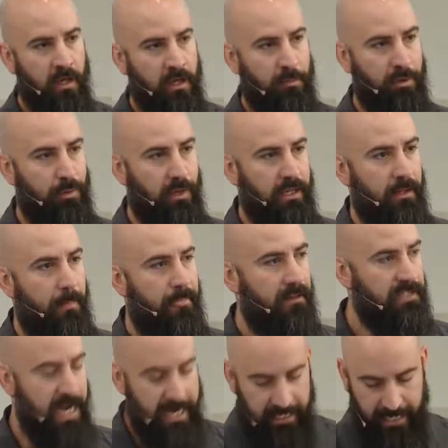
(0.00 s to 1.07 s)
Number three,
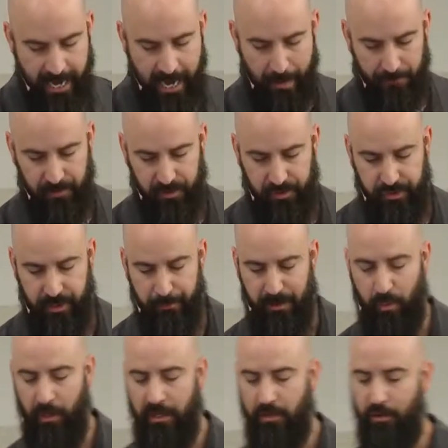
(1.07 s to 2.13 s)
dating apps.
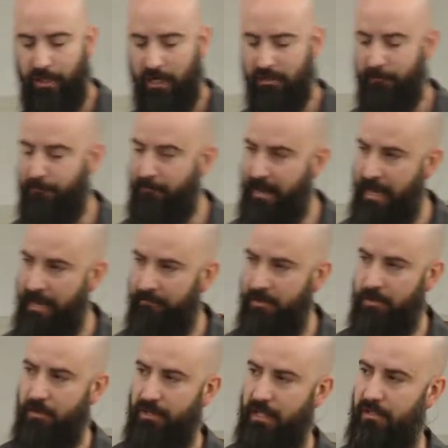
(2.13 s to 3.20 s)
Between 2005
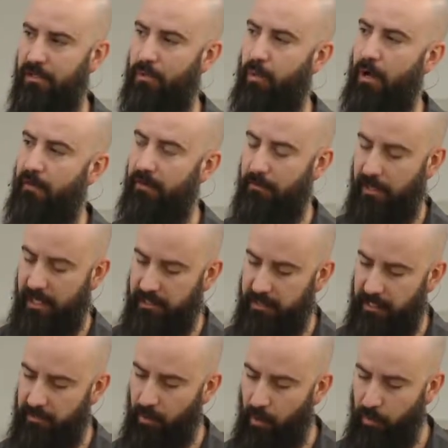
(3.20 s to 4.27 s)
and 2012, I realize
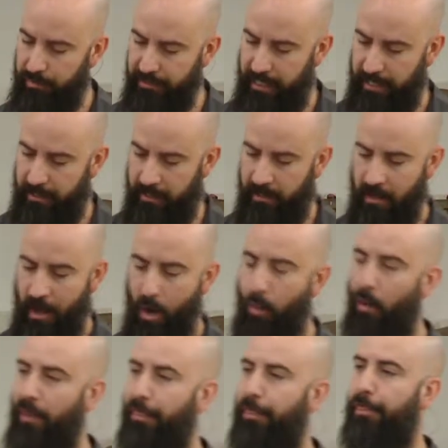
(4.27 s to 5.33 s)
that's old data,
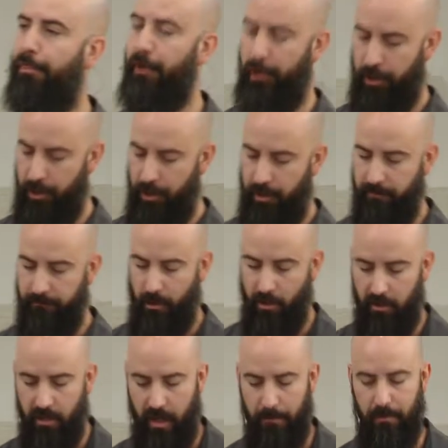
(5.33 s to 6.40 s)
one third of all
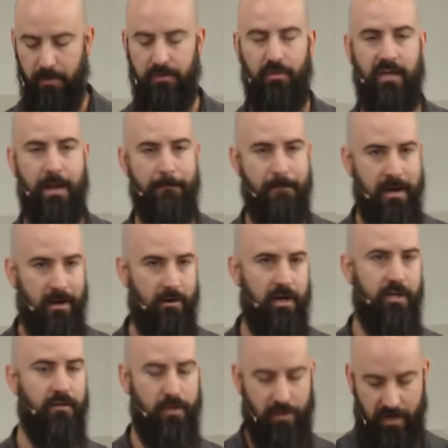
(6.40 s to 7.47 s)
couples who got
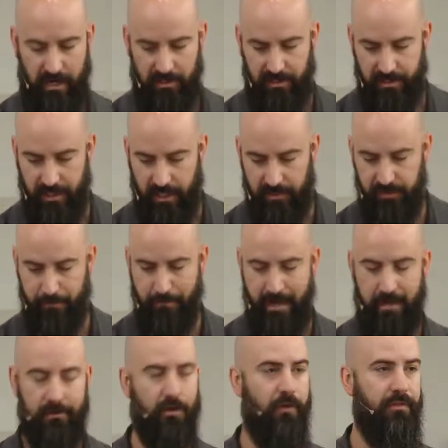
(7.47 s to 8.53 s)
married in the United States
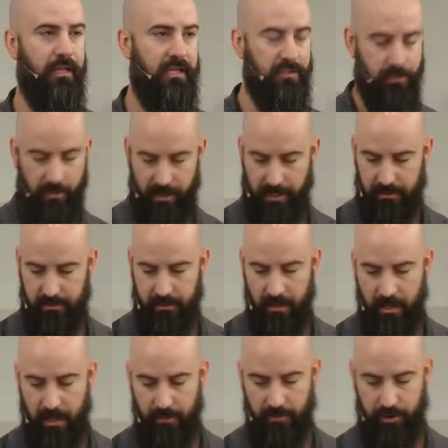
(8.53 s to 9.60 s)
met on the internet.
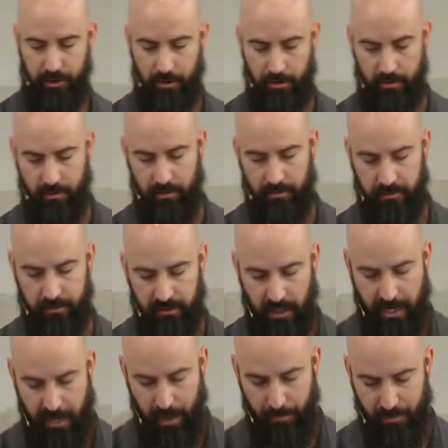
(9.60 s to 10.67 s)
I'm sure it's a
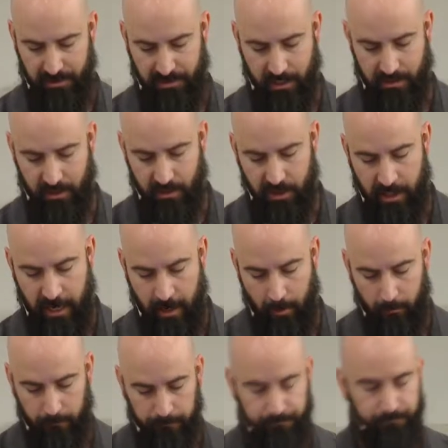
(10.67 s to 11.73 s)
higher percentage now.